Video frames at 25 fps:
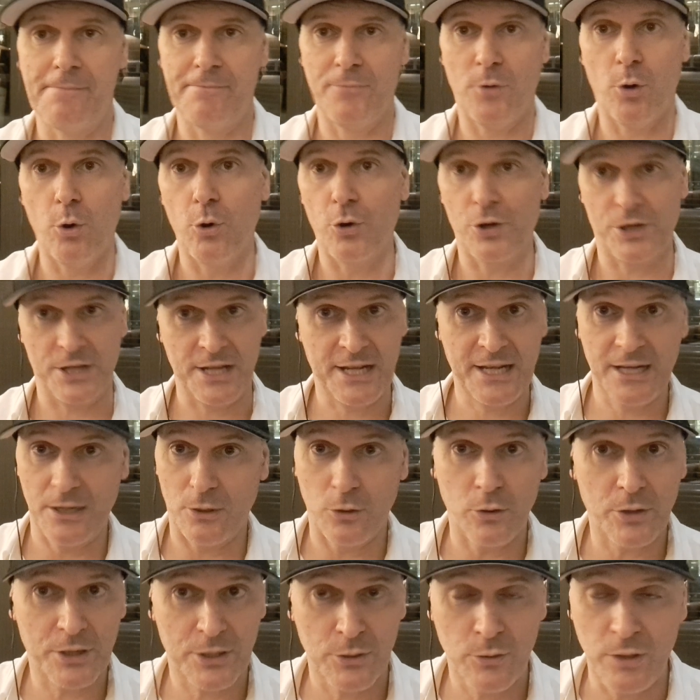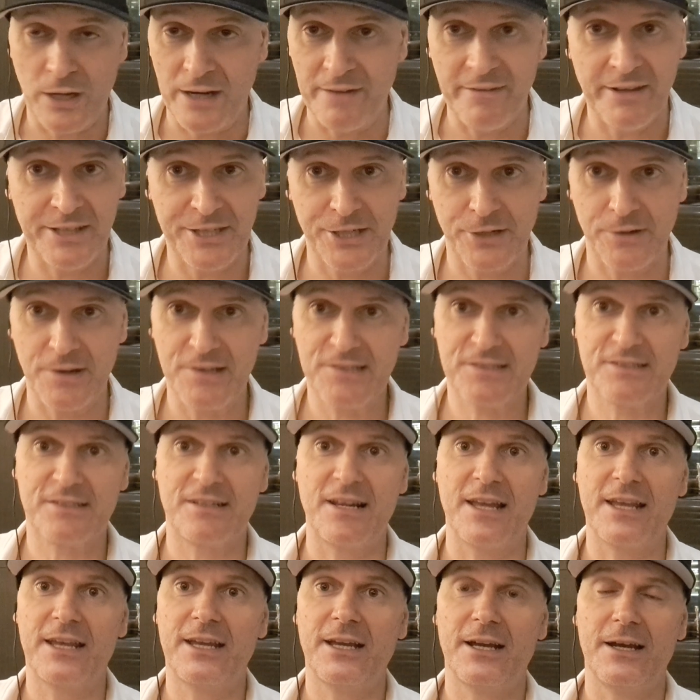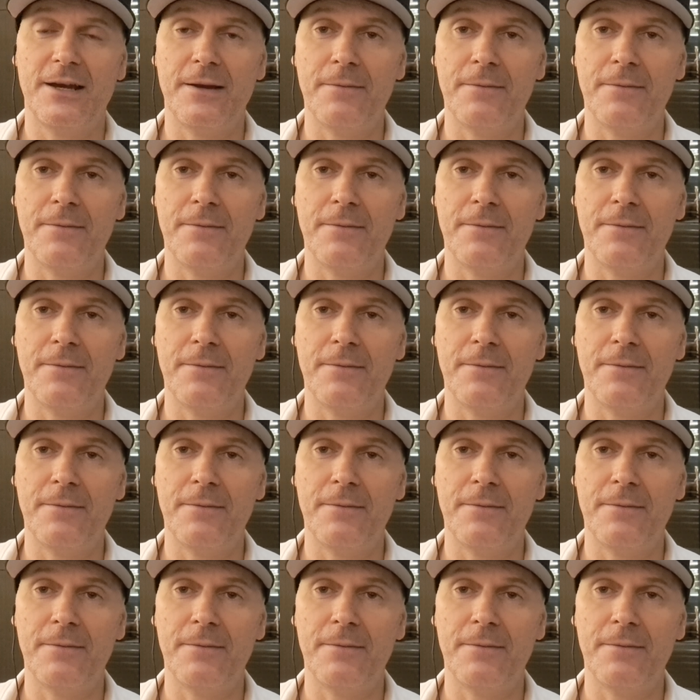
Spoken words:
or you can have other risks like